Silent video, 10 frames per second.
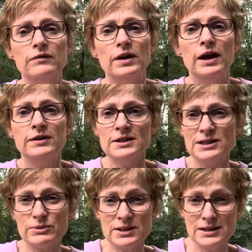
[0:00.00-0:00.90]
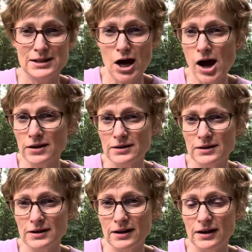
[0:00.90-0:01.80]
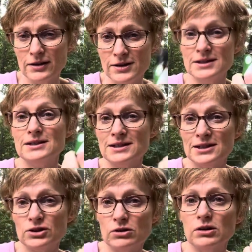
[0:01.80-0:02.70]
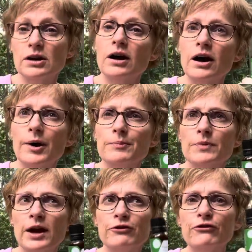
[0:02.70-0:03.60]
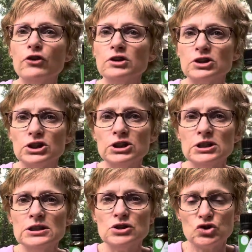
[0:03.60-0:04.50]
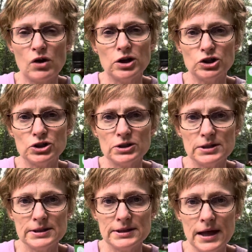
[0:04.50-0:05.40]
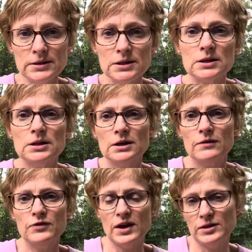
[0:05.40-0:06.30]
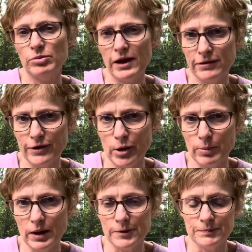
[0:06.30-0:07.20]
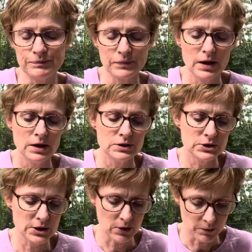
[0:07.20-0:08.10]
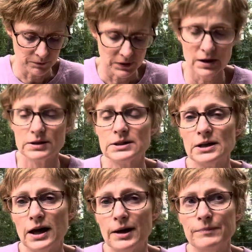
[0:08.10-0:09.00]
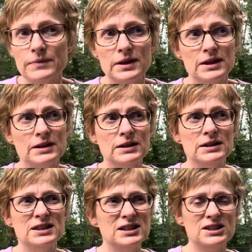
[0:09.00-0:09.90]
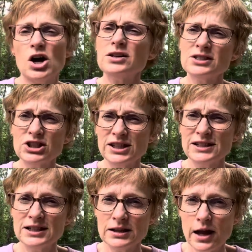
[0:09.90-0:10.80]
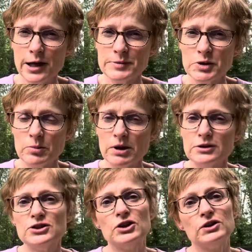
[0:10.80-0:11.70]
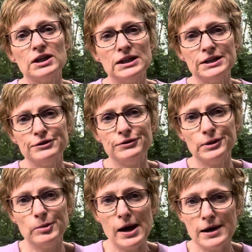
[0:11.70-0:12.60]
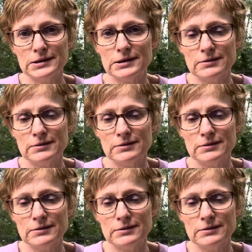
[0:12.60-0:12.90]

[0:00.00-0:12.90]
and this was not, this is still um, a fuller, stronger scent than the plant therapy. So um, the dogs aren't into lime so much though. They didn't really pass